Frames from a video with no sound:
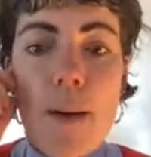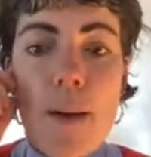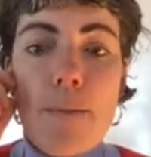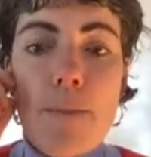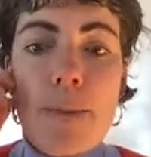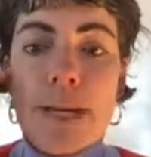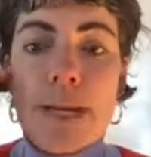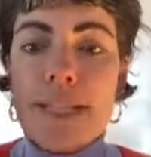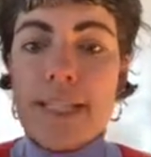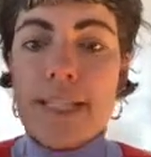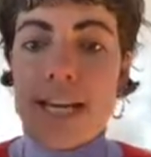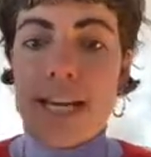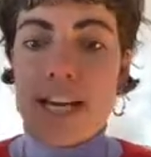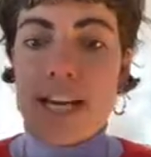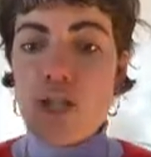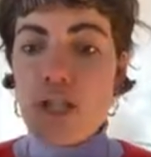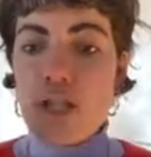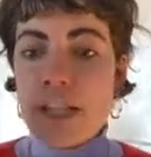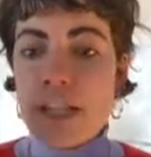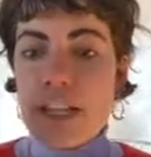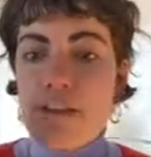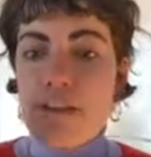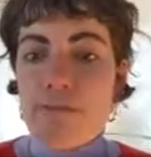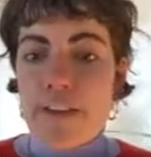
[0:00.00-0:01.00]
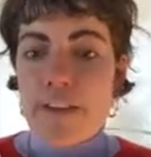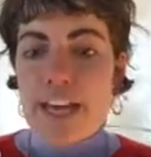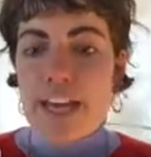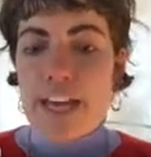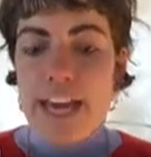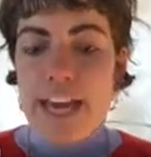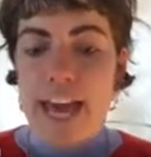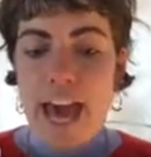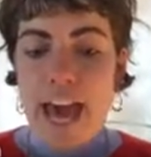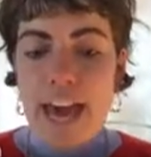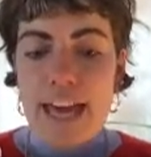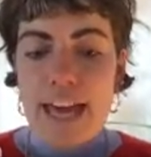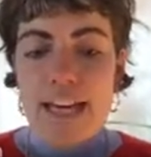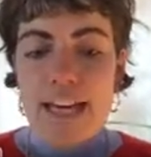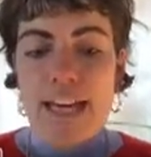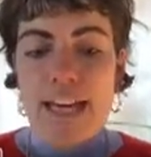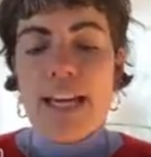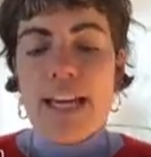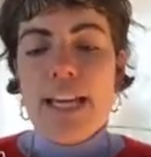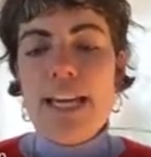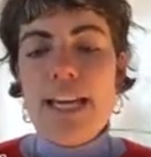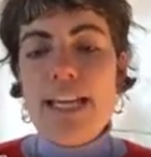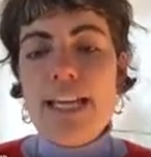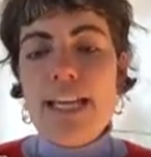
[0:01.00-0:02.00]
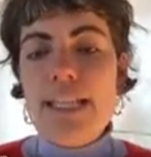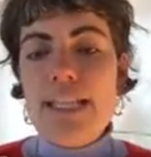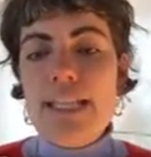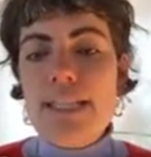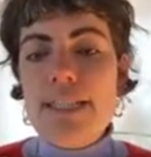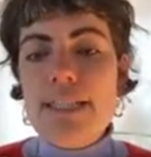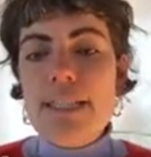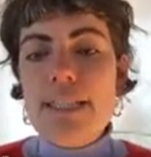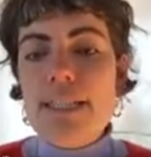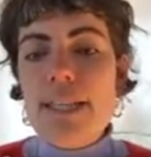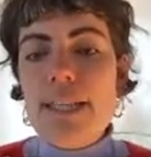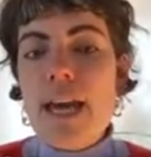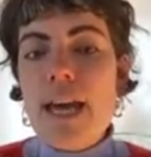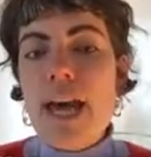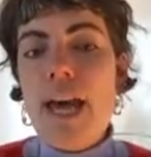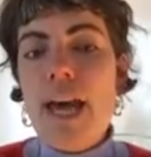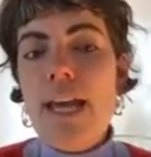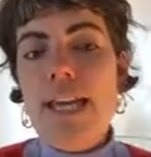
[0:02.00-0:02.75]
but essentially VCAT is,